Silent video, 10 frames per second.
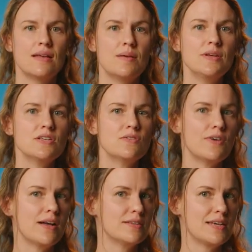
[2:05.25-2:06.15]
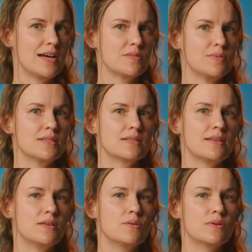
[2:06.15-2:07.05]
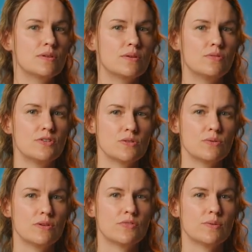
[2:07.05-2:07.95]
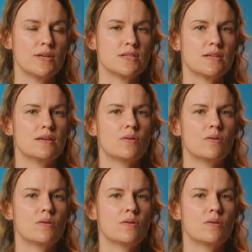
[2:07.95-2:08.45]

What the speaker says: Image and file attachments let you include visual information